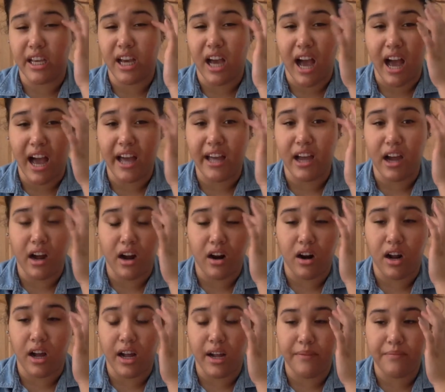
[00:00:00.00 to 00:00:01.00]

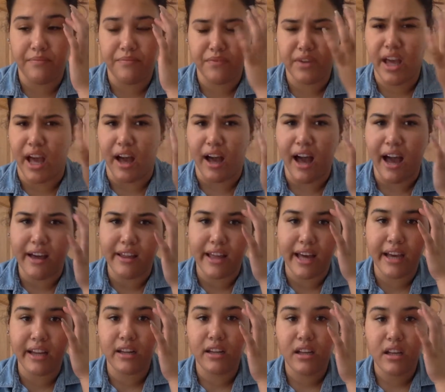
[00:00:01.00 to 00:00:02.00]

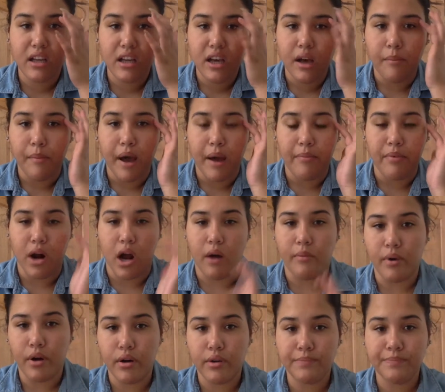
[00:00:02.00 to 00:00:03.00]
highlight my brow
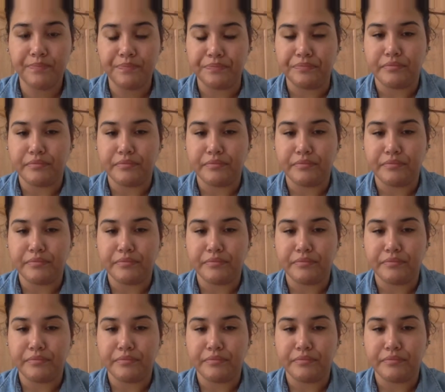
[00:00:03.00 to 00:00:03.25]
bone,